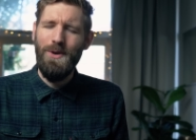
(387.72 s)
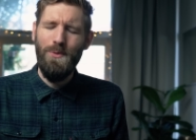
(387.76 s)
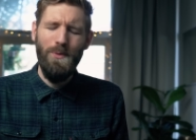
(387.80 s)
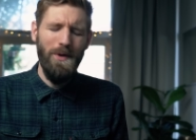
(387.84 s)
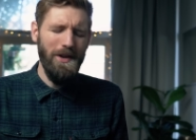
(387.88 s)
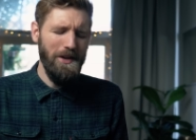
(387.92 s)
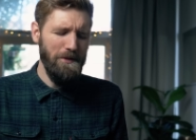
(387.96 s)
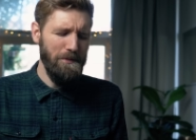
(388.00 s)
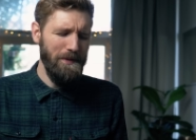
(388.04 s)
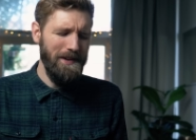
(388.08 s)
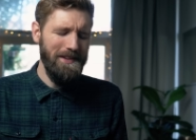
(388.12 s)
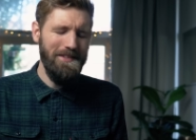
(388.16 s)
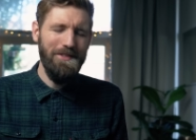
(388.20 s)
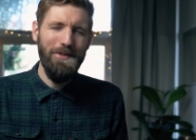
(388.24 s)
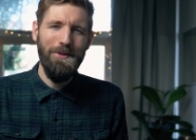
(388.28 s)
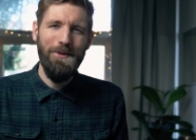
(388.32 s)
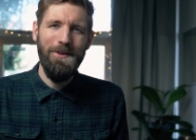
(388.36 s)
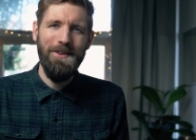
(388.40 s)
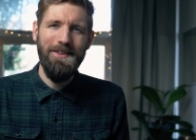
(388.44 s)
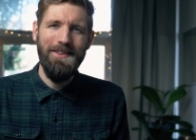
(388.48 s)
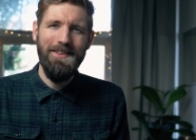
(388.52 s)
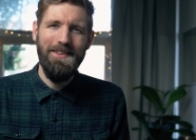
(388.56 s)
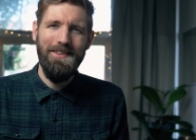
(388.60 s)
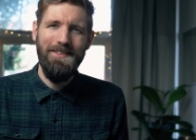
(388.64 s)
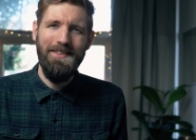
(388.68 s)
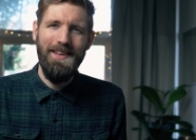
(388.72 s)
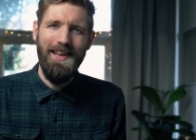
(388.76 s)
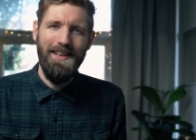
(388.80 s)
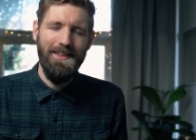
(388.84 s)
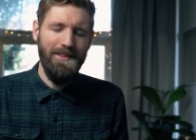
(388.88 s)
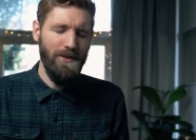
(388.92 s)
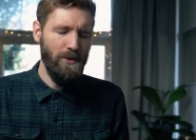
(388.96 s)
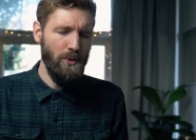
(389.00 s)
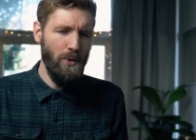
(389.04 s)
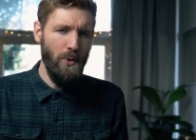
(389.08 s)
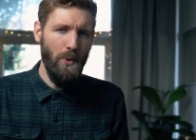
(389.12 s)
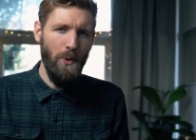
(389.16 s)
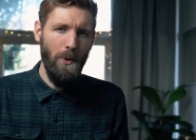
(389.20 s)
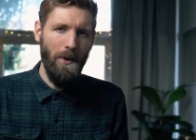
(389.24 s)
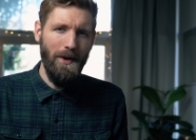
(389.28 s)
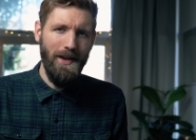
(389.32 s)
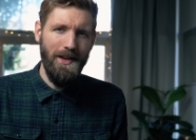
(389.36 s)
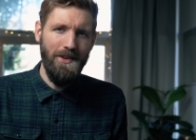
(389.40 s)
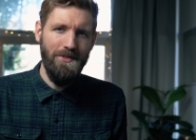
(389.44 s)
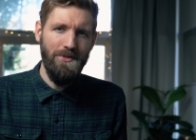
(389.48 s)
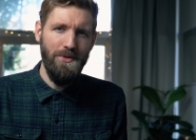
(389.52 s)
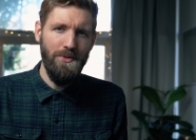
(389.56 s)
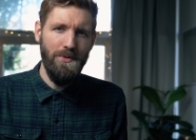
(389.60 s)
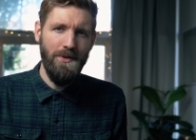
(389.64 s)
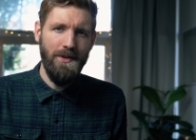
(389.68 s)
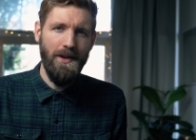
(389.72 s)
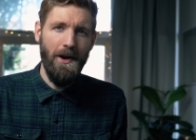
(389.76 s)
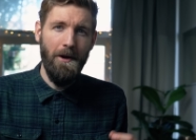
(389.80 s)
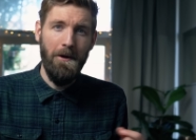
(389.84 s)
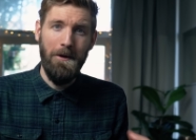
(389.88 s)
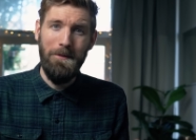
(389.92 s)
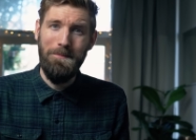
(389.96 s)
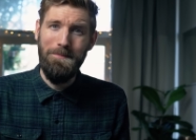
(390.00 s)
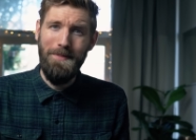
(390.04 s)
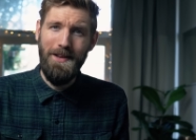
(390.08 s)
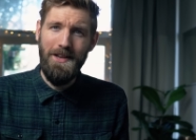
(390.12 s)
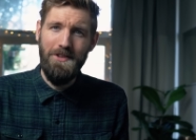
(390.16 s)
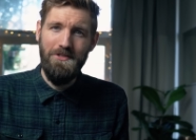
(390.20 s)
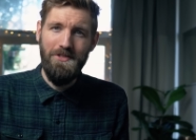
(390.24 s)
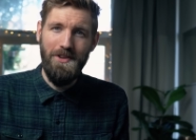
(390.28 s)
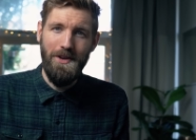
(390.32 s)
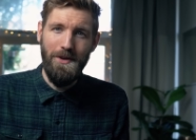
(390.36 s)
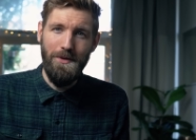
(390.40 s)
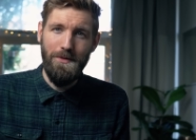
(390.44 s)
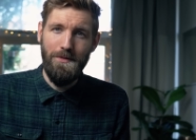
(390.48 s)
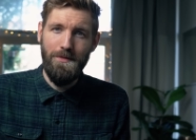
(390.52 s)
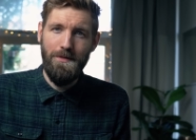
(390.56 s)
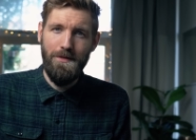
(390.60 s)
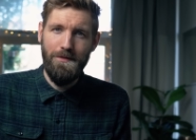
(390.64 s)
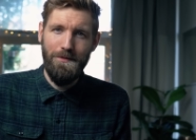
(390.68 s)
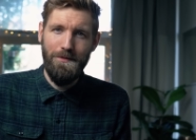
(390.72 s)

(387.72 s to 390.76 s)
what if we turned that chord into an arpeggio,